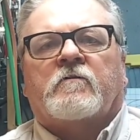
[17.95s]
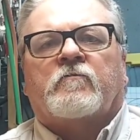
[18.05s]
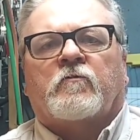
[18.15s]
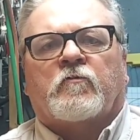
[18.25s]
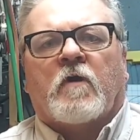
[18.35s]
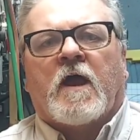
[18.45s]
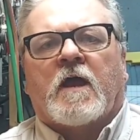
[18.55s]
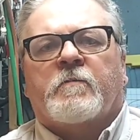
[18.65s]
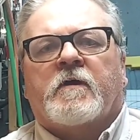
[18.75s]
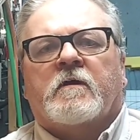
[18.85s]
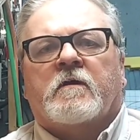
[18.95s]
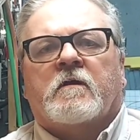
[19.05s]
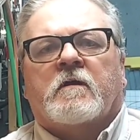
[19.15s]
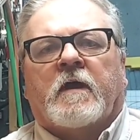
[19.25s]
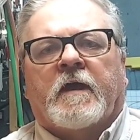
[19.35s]
subscribe
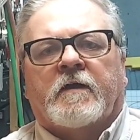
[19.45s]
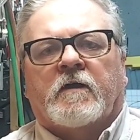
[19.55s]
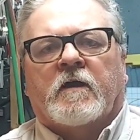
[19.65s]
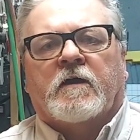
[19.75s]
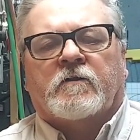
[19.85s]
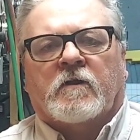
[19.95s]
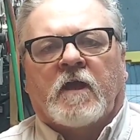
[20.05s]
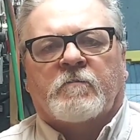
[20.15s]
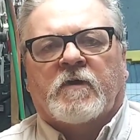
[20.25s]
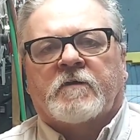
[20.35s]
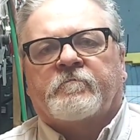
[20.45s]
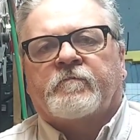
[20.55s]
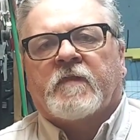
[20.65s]
and hit the like button.